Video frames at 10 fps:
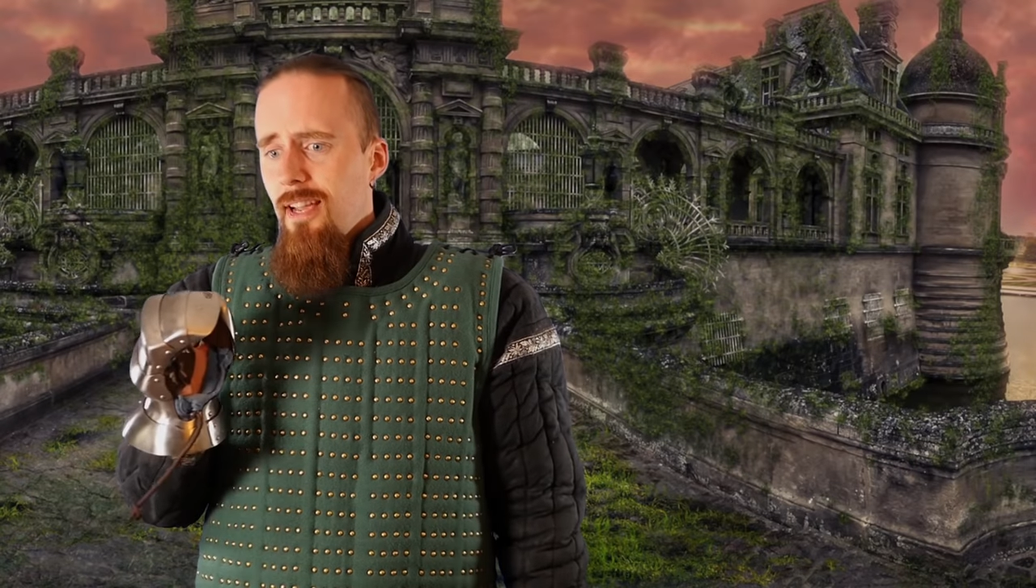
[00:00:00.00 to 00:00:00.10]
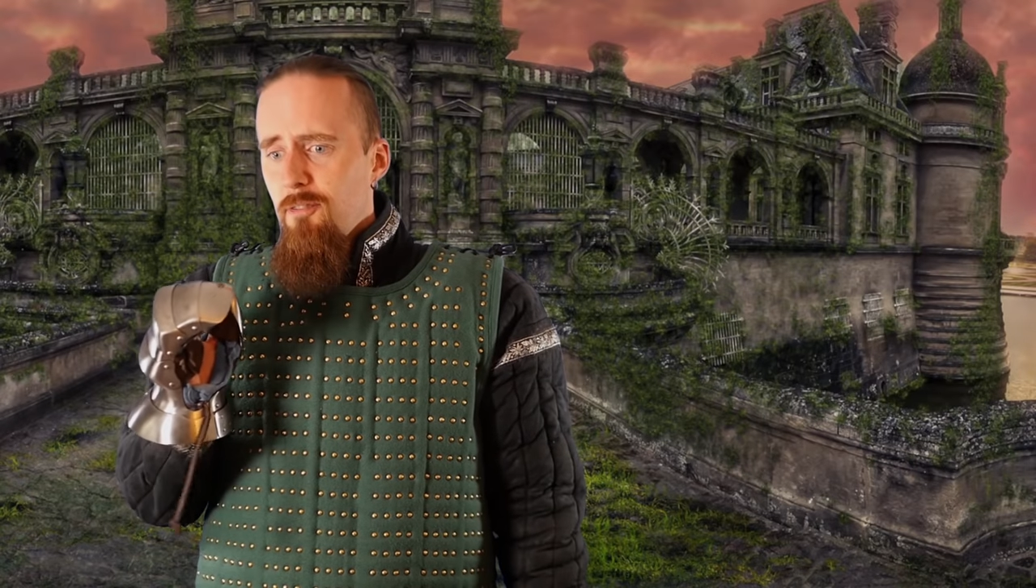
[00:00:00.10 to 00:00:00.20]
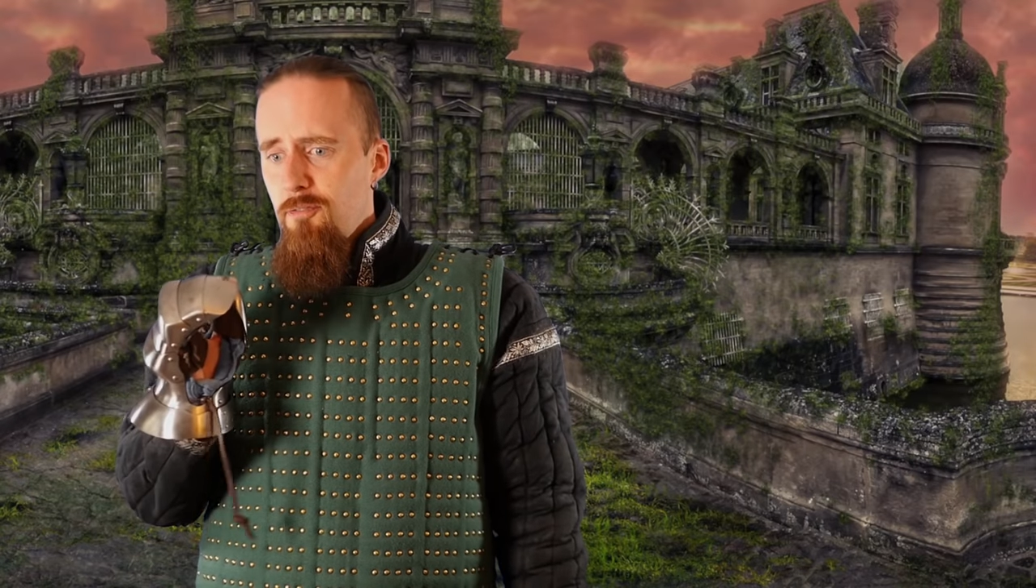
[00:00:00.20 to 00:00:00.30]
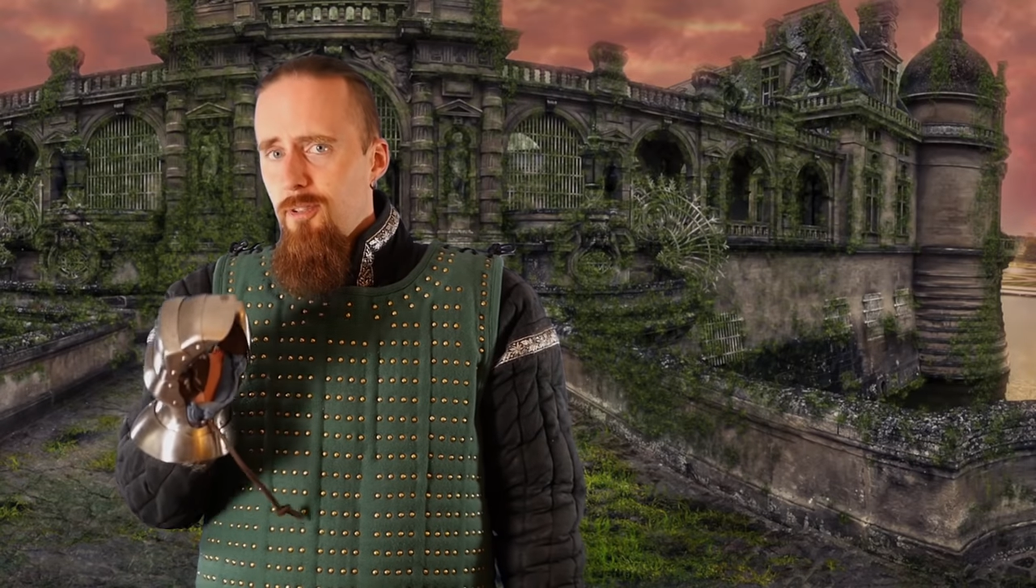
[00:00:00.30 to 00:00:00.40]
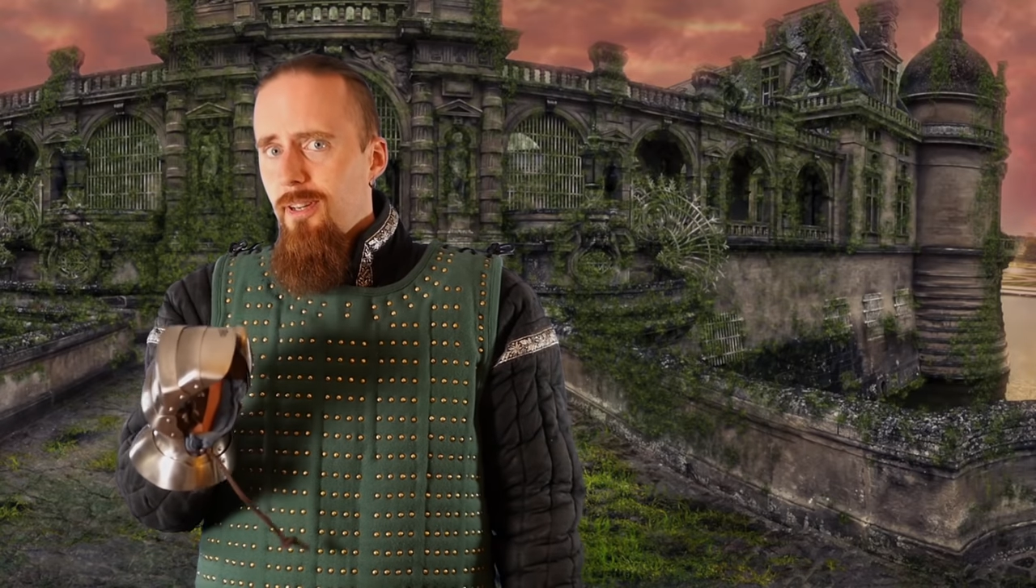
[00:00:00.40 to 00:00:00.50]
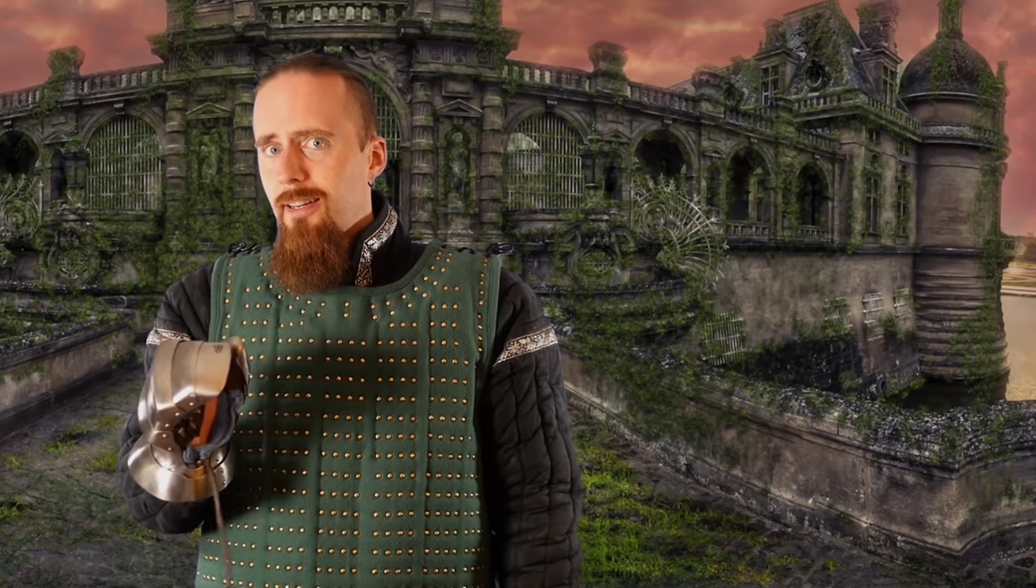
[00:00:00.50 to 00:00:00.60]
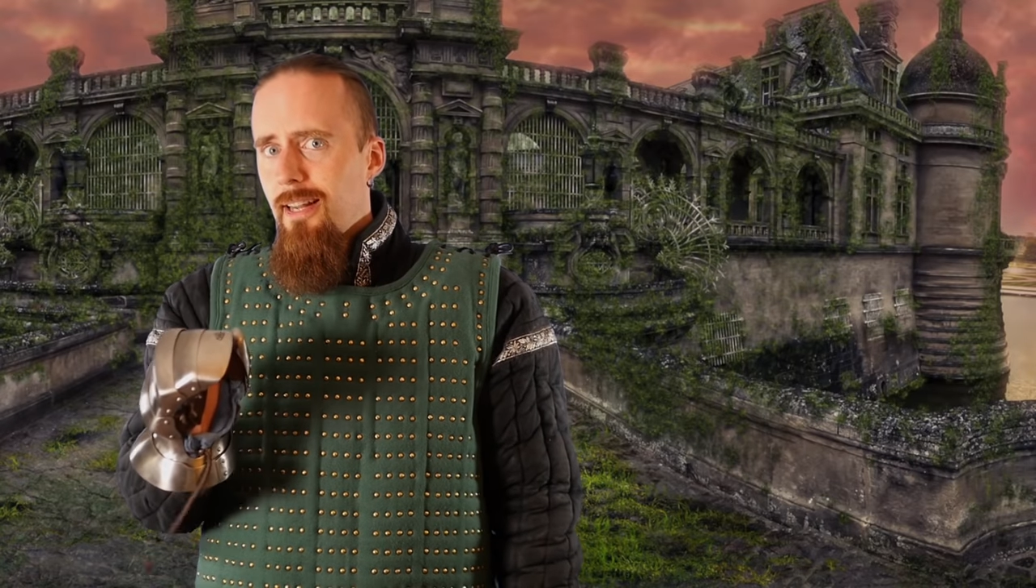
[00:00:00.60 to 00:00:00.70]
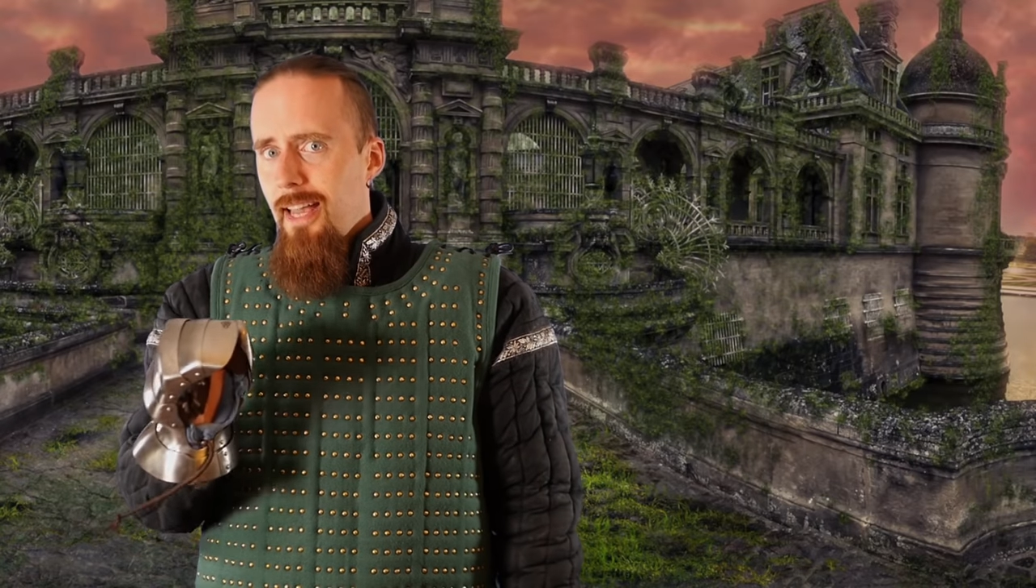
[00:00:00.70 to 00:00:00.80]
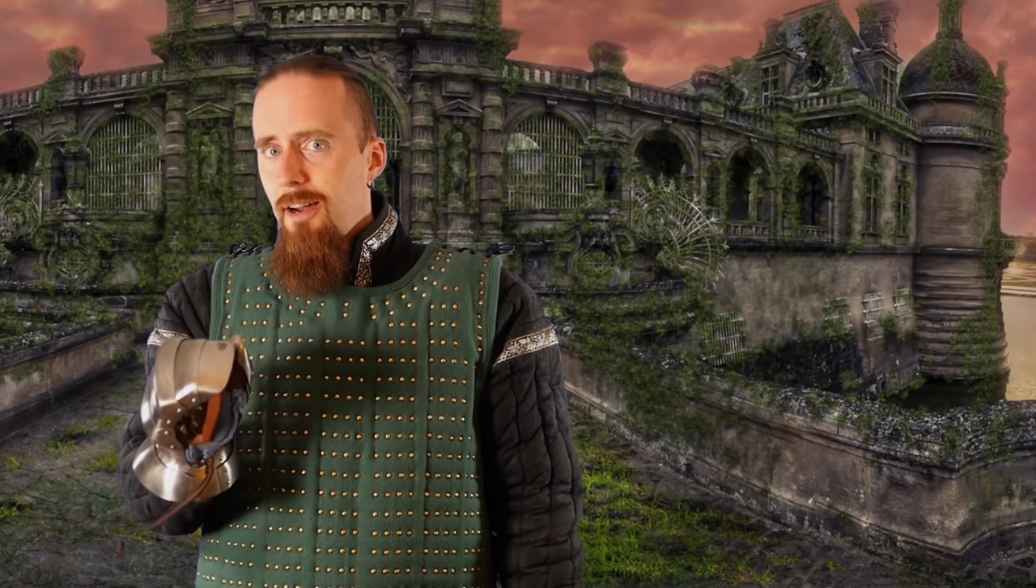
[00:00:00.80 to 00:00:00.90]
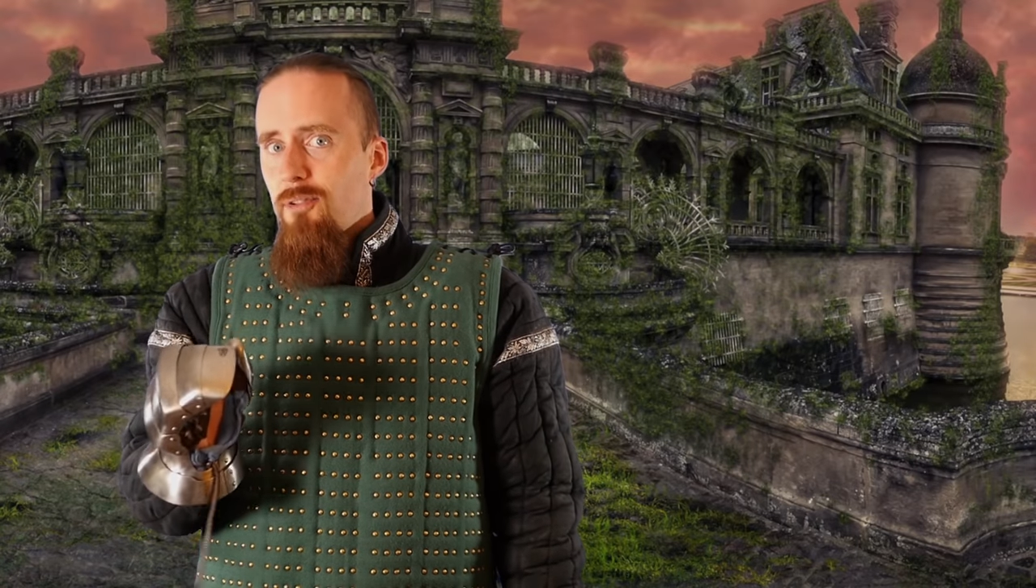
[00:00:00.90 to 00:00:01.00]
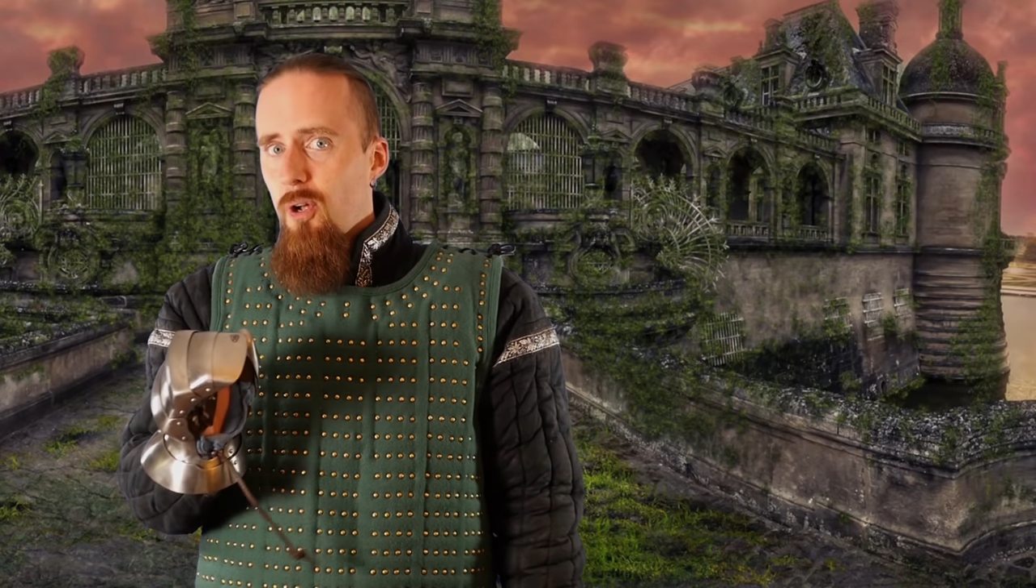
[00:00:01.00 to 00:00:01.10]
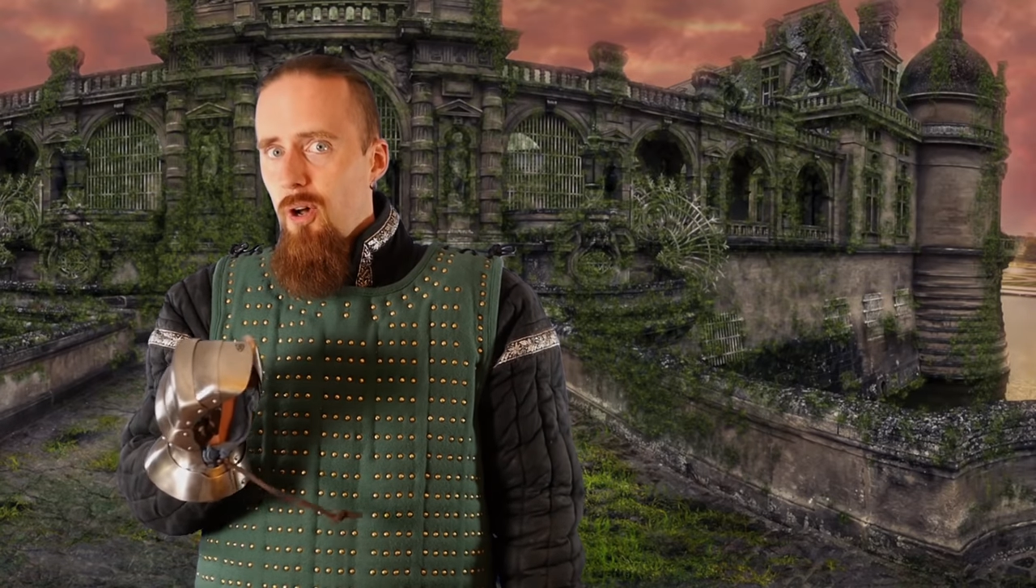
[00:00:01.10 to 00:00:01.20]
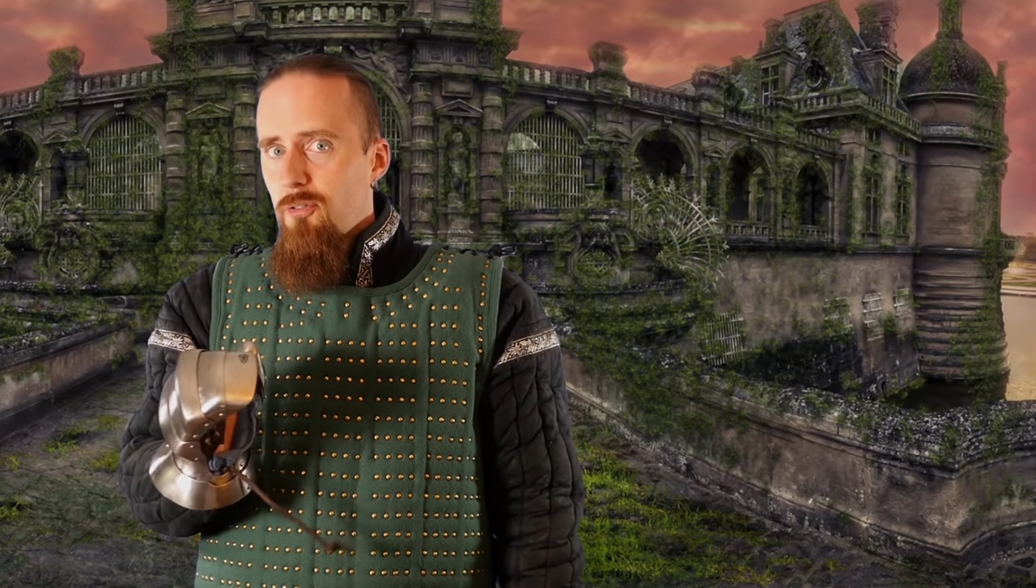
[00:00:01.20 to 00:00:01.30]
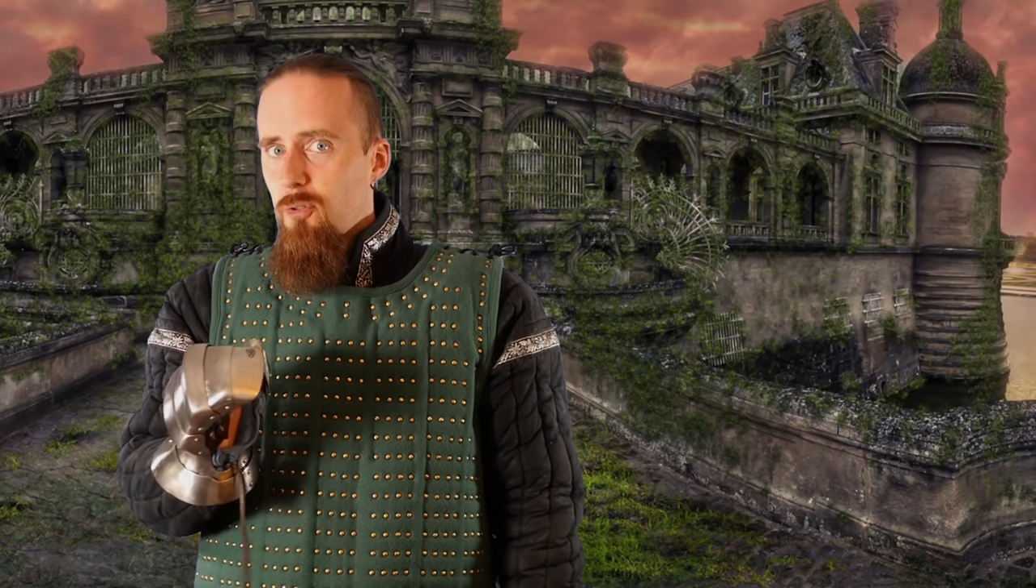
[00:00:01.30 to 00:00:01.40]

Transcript: definitely have an off